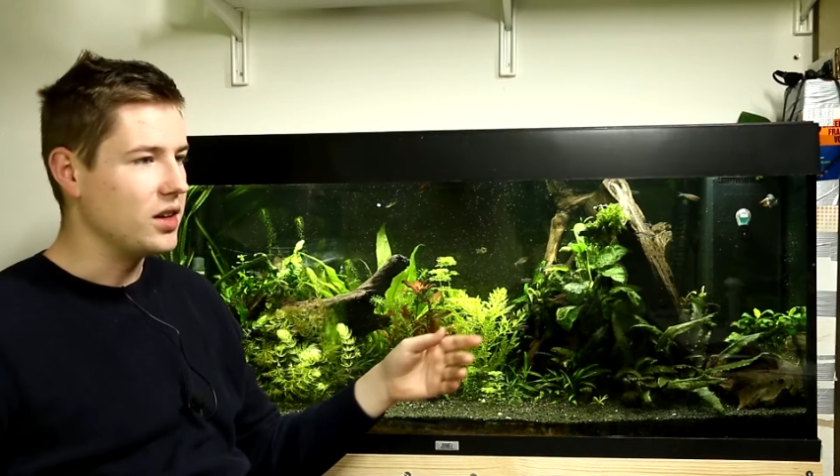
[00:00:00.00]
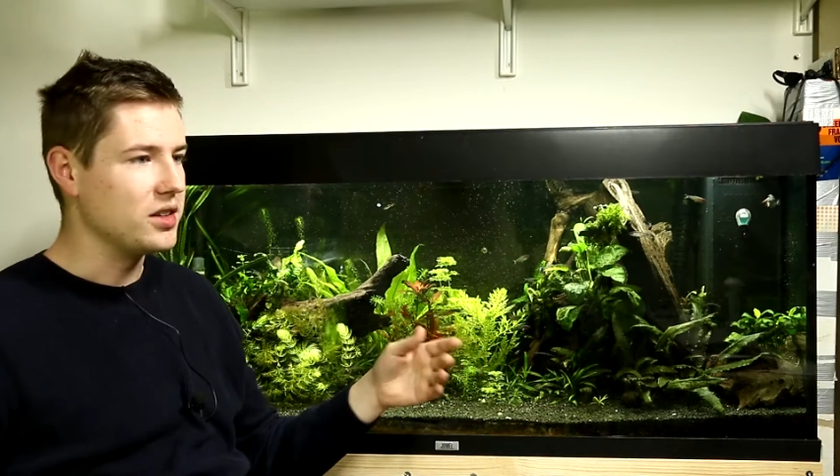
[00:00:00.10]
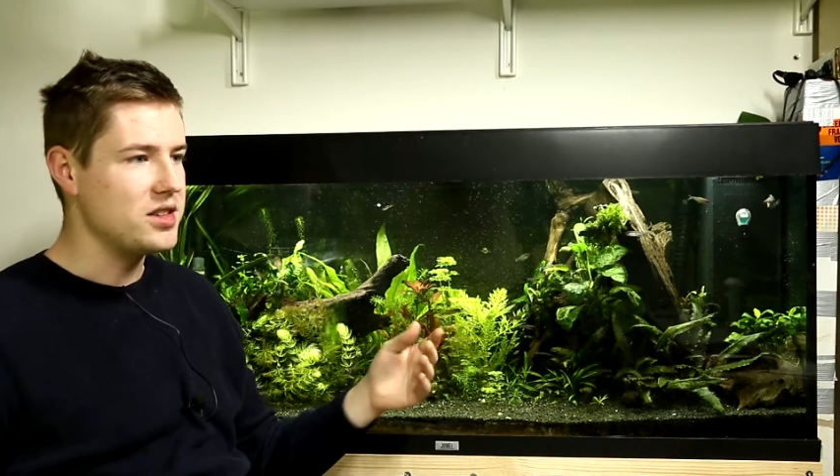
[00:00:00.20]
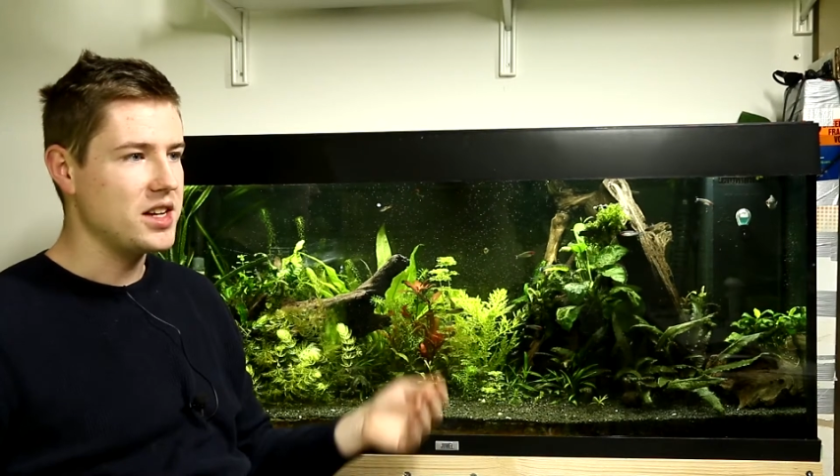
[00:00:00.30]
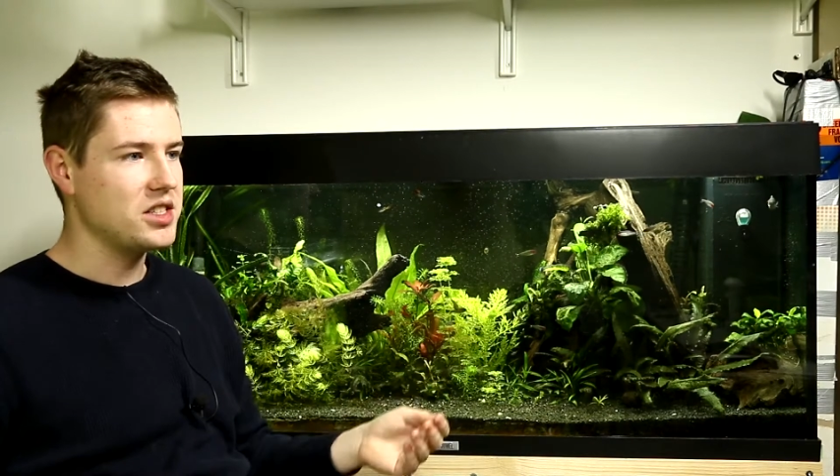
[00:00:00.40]

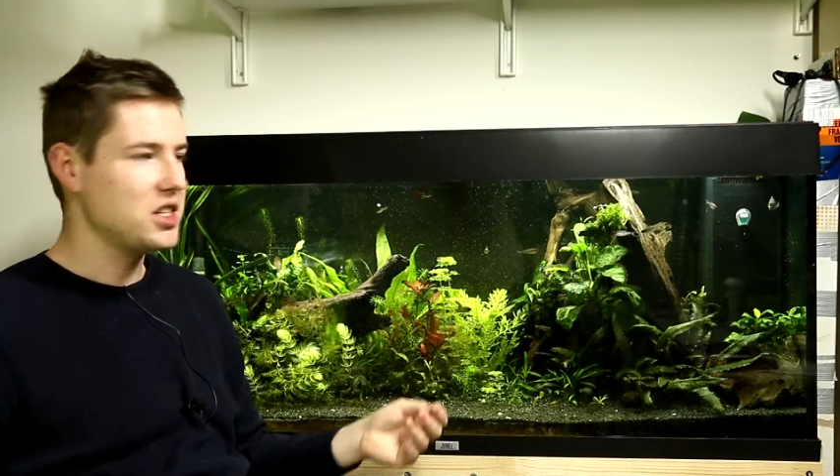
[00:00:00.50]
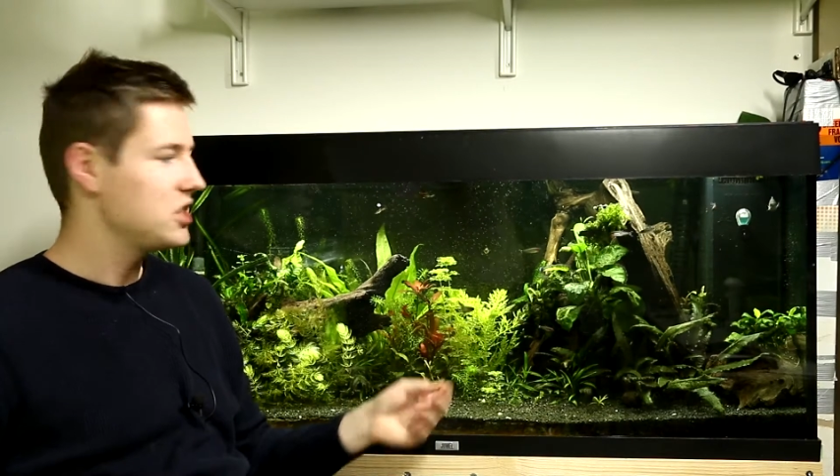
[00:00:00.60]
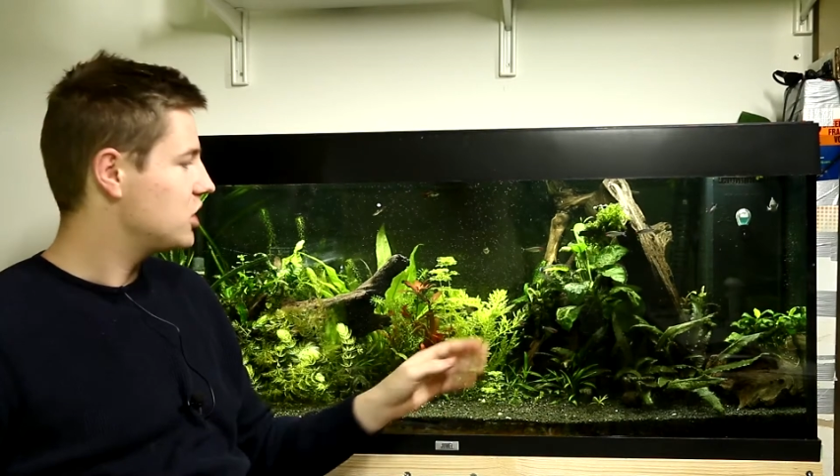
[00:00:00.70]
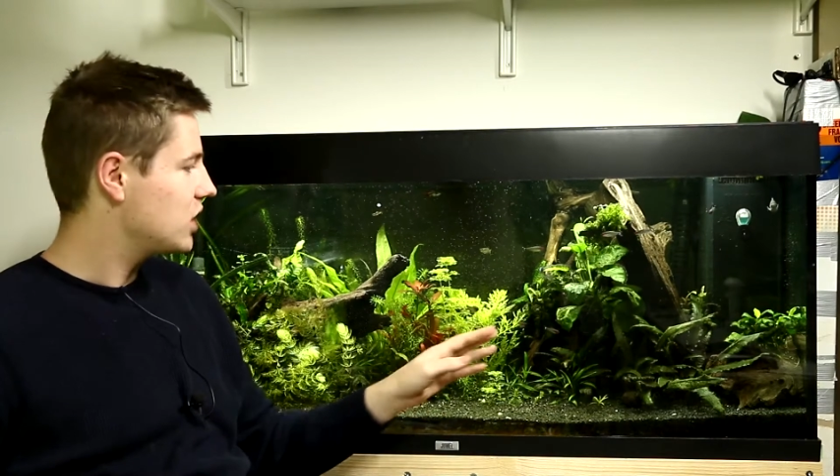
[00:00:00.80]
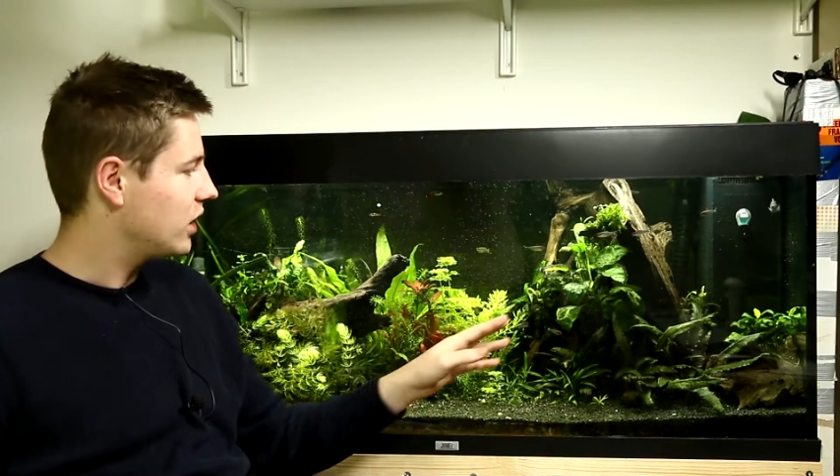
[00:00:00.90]
take
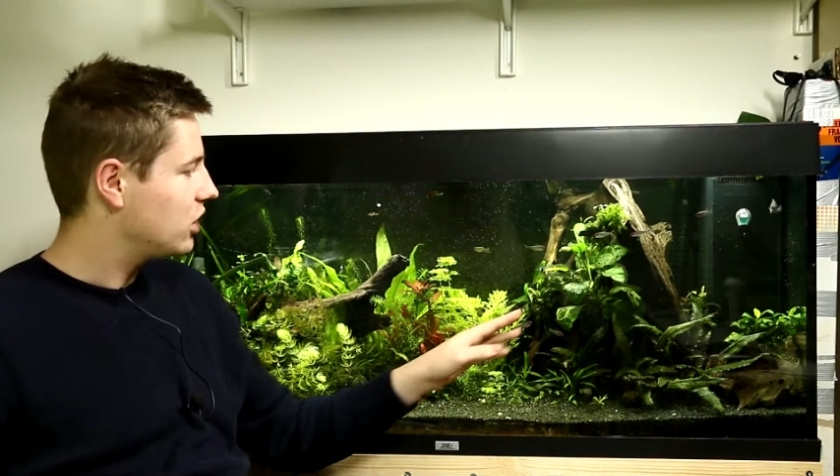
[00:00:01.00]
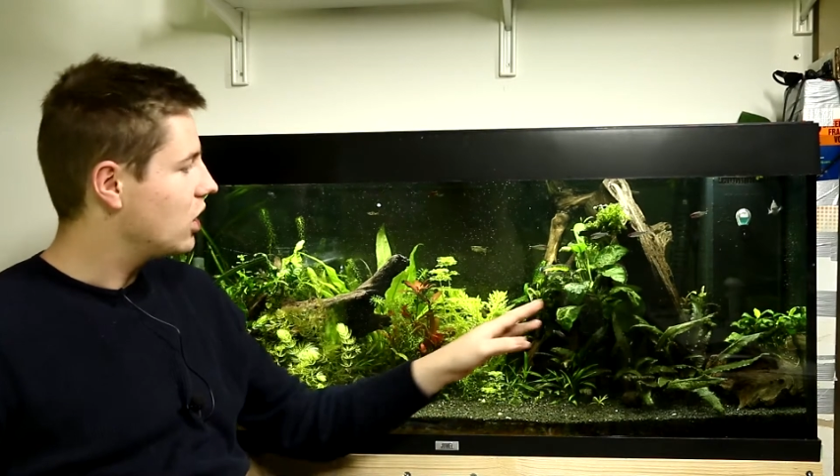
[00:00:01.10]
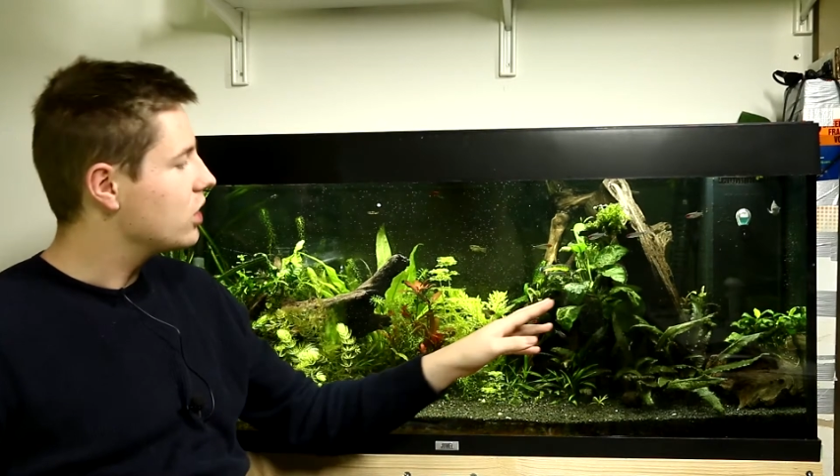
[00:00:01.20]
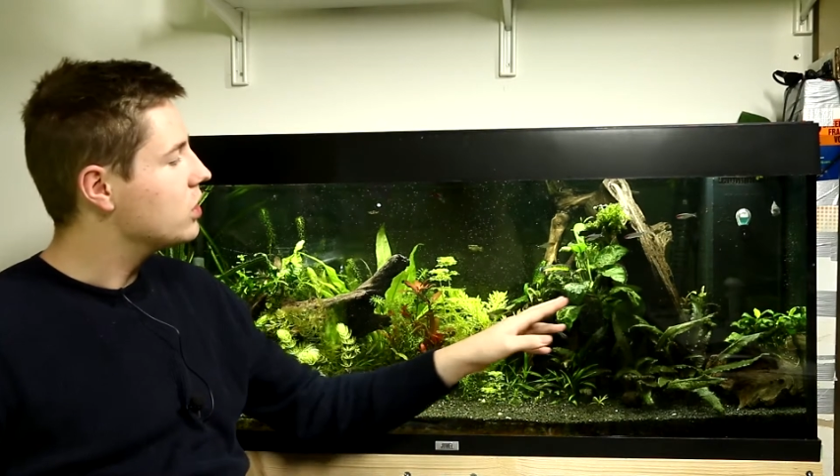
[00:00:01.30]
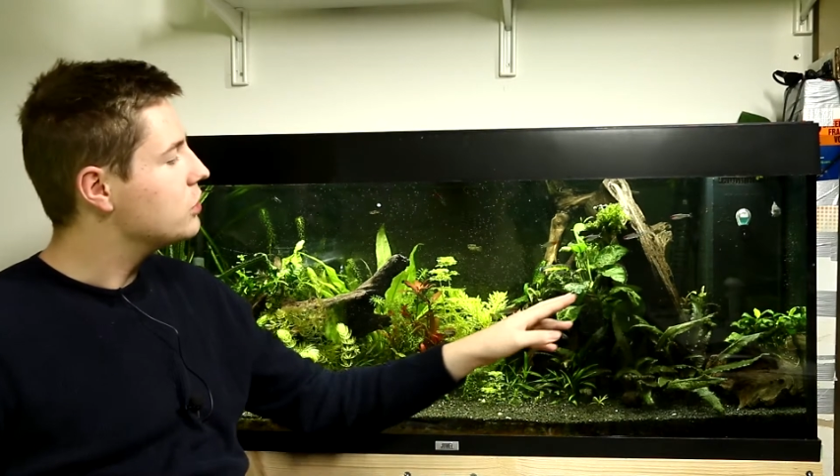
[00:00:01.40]
scissors and
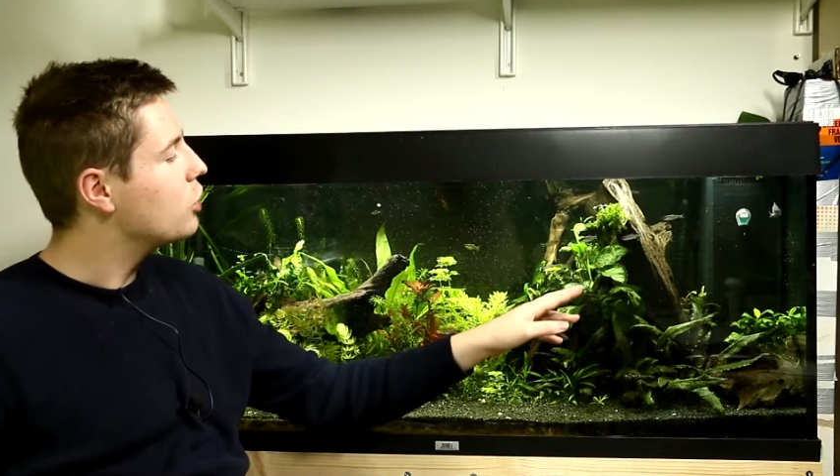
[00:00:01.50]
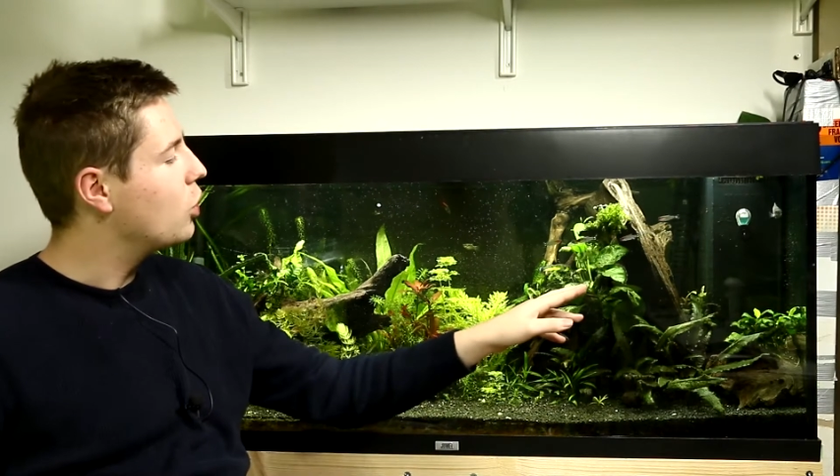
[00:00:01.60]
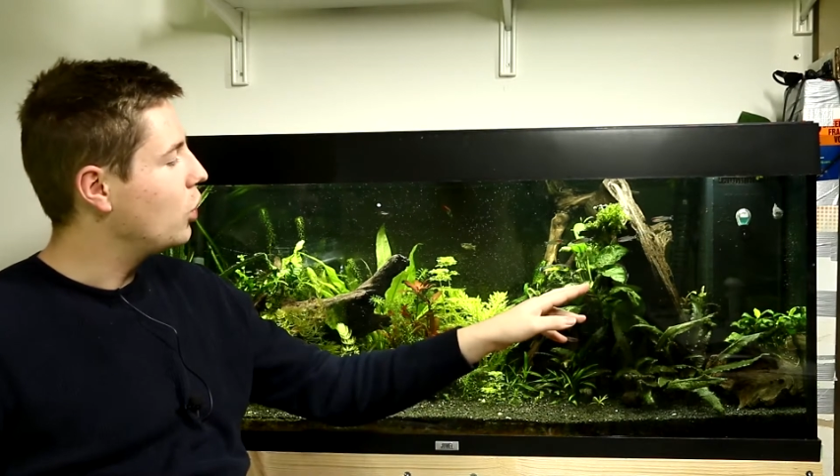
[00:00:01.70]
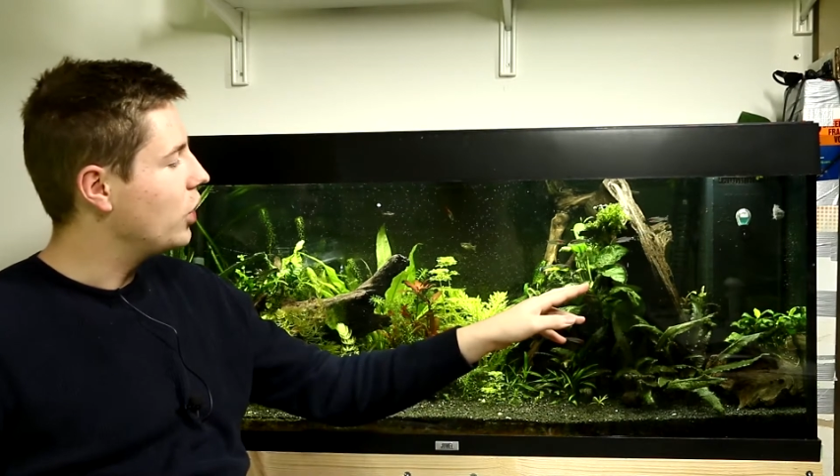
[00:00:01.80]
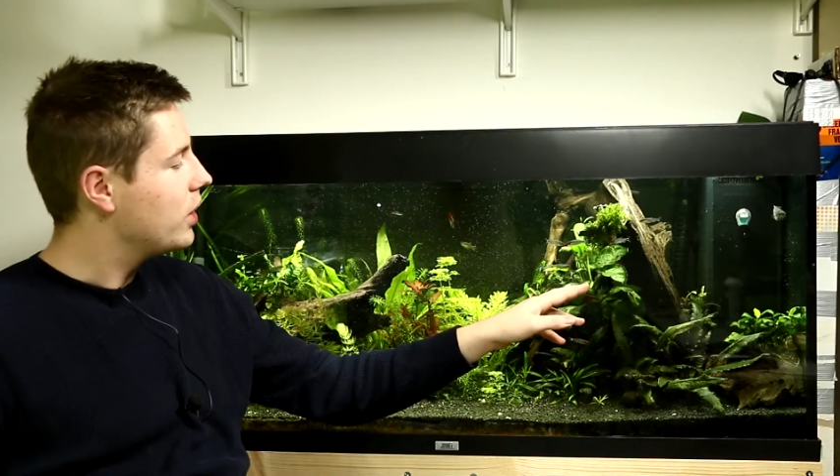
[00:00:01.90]
cut off
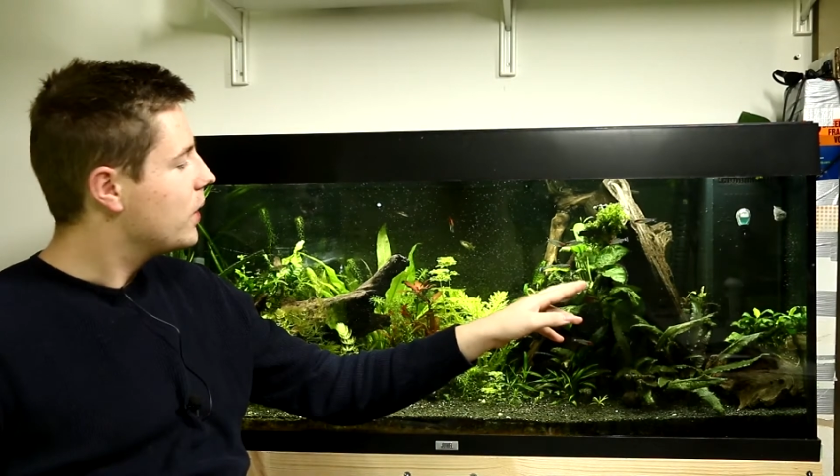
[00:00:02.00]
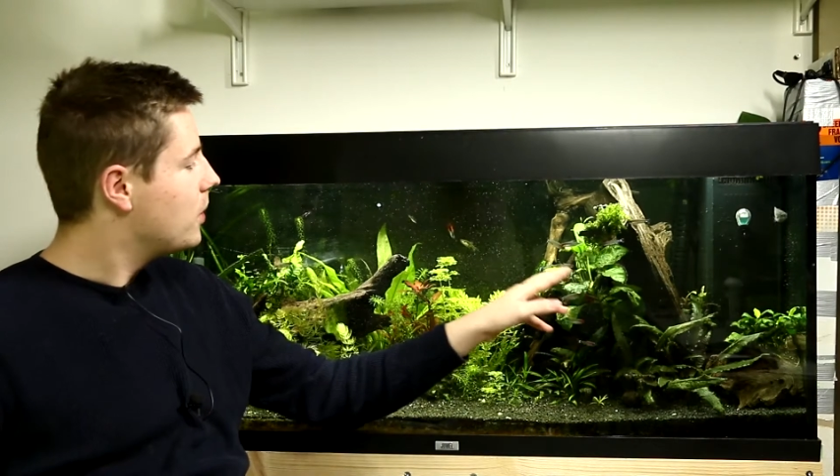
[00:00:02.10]
all the